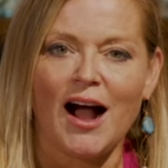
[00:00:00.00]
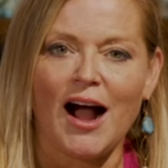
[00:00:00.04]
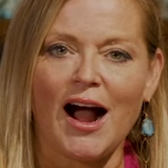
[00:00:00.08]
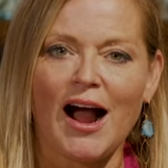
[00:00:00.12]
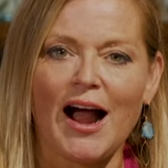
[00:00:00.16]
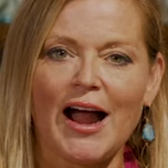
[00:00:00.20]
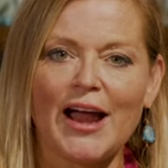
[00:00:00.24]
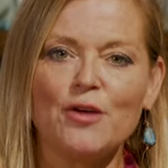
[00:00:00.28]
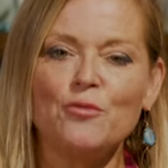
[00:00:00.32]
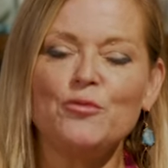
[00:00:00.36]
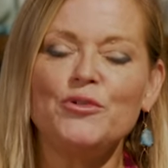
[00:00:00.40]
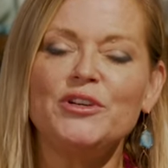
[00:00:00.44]

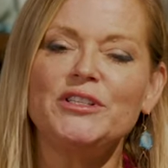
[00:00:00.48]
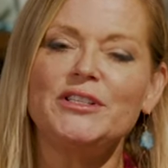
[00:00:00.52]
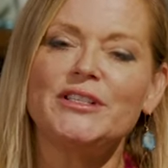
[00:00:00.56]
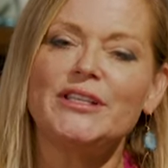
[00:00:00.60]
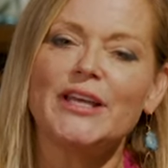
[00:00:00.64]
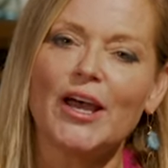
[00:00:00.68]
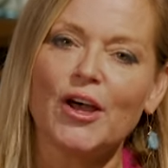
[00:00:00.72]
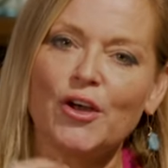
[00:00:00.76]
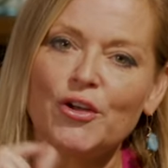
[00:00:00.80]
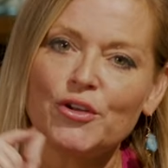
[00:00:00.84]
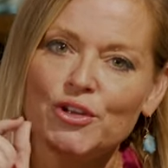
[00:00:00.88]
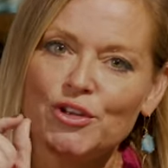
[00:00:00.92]
I would
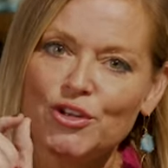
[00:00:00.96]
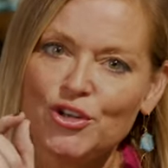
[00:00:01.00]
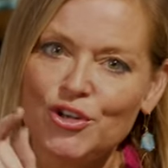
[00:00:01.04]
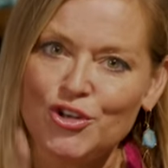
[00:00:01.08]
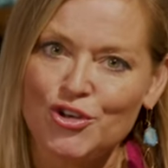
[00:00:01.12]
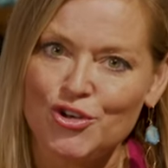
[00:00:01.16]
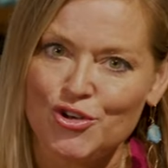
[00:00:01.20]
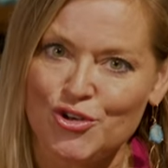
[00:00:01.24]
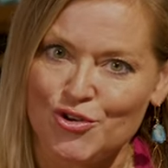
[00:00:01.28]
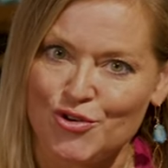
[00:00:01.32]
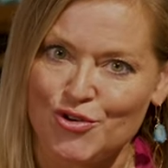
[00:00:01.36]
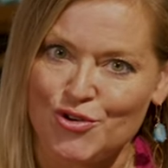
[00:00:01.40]
tell
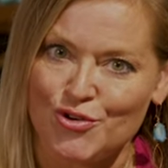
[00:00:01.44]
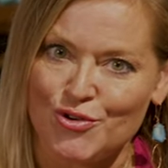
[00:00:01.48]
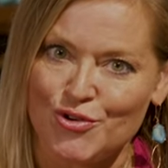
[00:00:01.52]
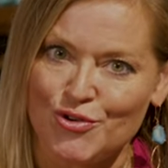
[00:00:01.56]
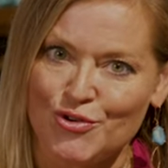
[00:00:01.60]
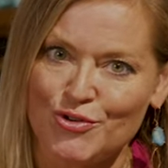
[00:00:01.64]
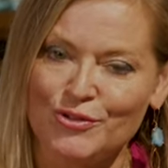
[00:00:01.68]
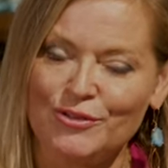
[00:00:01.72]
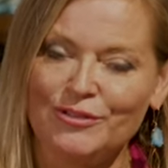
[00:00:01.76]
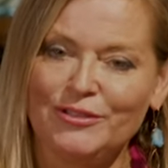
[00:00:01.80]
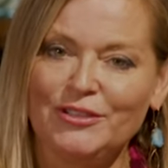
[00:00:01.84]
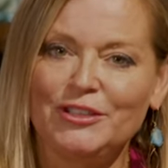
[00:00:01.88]

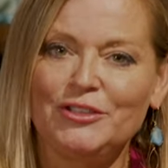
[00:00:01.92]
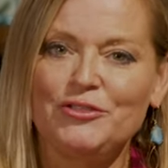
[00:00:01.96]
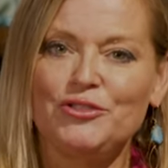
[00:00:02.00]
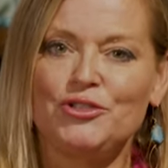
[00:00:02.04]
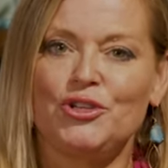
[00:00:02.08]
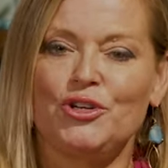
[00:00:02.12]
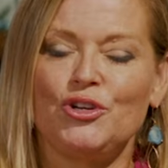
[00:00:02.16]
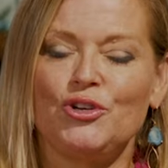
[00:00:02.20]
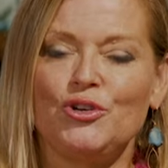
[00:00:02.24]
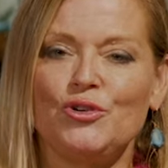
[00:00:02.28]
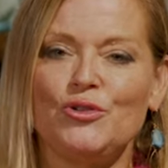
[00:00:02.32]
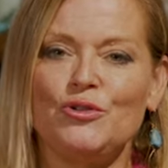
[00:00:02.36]
you
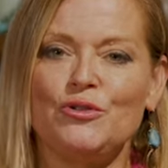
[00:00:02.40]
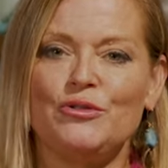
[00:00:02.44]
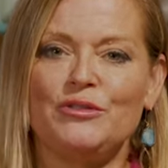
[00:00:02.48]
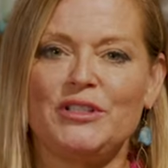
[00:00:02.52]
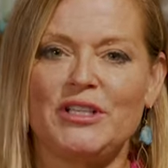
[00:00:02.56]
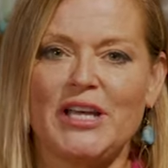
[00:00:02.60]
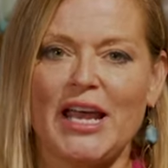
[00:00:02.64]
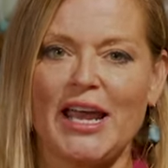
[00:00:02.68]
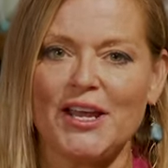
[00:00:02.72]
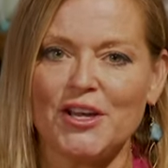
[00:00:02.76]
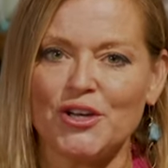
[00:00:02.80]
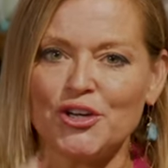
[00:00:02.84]
to
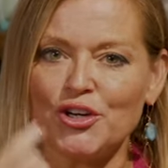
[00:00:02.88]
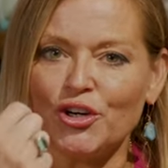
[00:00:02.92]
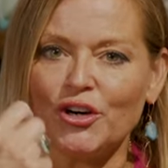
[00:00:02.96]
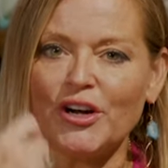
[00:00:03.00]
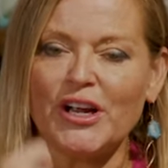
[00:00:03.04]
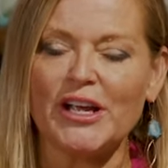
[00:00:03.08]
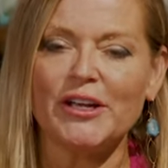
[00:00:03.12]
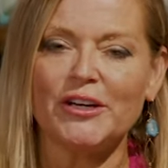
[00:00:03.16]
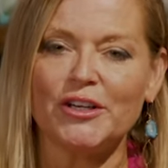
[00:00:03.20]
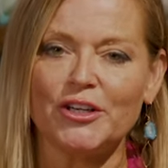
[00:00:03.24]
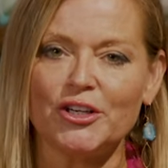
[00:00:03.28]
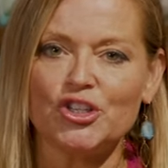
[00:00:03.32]
take your
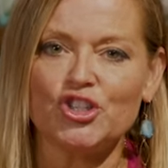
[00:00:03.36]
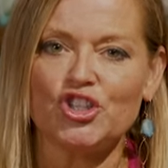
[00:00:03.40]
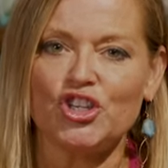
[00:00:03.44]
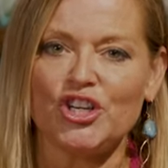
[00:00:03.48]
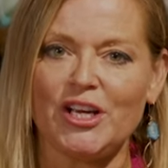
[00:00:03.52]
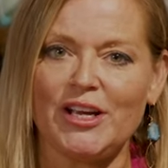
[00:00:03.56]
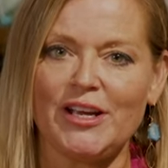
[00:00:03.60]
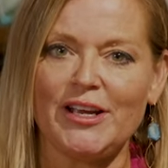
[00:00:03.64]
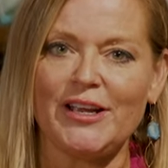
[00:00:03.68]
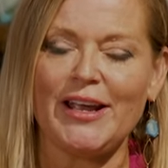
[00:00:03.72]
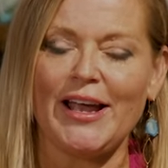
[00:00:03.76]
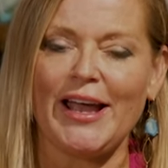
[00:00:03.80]

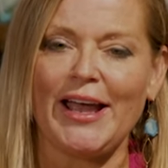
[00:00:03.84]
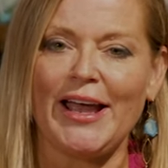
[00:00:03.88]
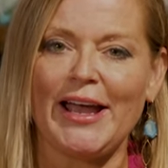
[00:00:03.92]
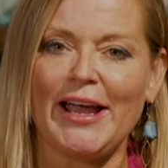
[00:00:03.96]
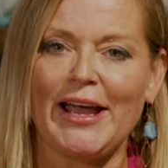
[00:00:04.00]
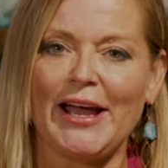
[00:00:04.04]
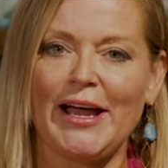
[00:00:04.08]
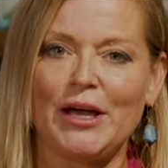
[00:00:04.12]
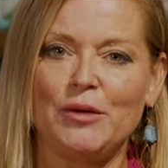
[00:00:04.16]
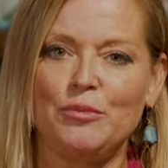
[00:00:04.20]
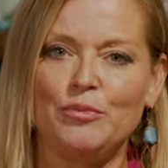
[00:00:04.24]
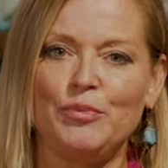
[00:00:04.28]
energy
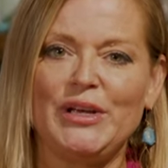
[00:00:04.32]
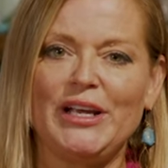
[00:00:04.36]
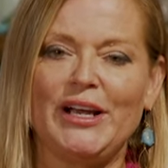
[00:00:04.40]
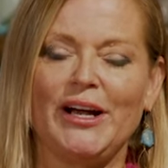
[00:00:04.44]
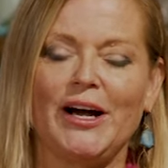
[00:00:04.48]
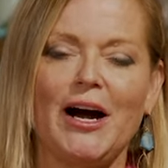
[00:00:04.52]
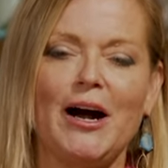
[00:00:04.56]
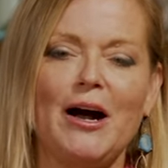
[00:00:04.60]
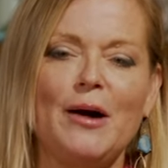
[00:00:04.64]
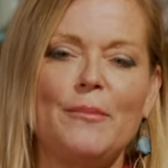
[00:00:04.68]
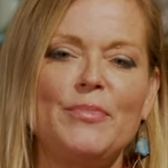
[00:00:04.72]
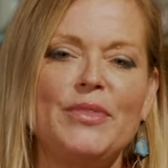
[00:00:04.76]
and
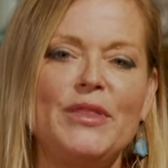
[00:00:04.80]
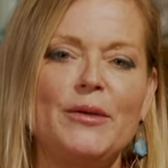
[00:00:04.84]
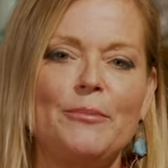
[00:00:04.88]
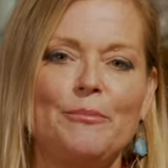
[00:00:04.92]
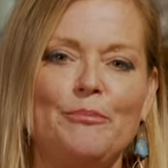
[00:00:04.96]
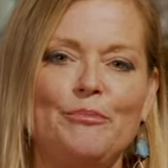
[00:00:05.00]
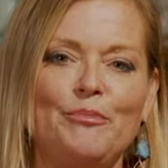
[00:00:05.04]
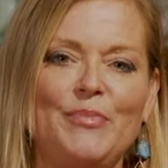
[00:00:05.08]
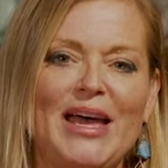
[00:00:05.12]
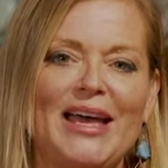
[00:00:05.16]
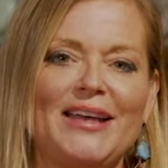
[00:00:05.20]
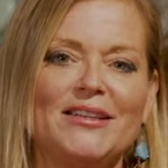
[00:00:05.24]
become the
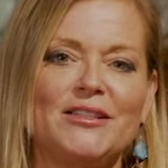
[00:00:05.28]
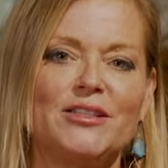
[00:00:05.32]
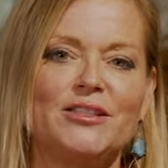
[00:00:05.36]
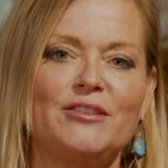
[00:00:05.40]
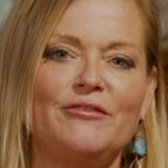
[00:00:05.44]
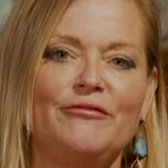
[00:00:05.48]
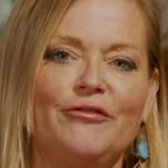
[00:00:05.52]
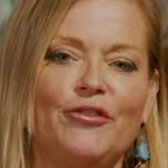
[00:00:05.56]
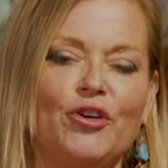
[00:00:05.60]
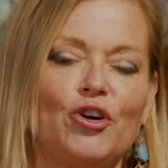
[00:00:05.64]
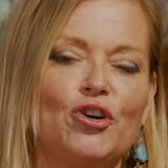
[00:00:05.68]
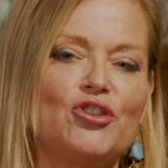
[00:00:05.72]
best
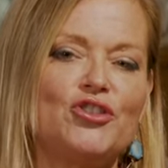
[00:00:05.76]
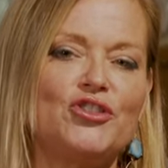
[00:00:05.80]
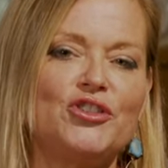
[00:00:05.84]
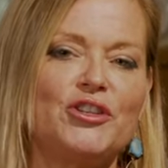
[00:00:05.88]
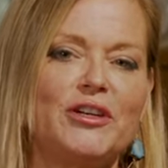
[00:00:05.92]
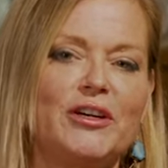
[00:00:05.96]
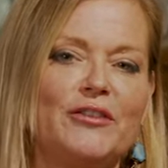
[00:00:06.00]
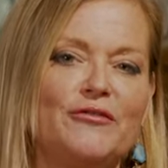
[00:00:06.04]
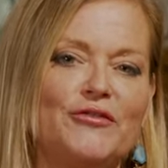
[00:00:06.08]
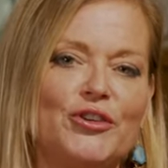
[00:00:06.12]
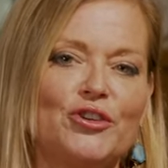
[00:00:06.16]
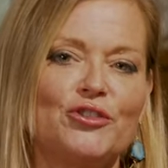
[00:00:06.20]

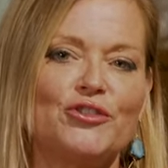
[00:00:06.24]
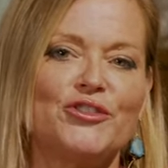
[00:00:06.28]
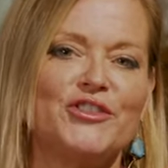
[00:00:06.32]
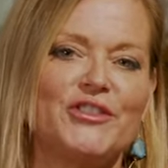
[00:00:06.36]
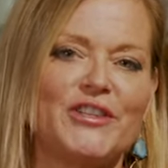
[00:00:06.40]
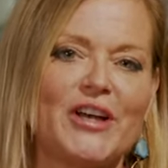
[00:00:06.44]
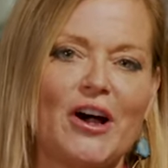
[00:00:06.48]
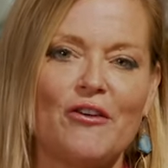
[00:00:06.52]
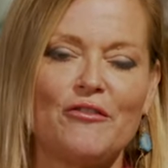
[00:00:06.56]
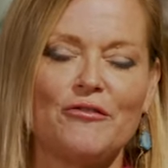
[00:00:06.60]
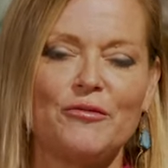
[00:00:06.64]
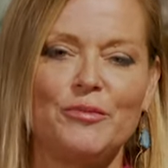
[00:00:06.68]
version of
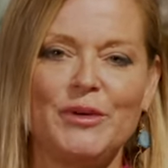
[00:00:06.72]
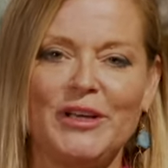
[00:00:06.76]
yourself.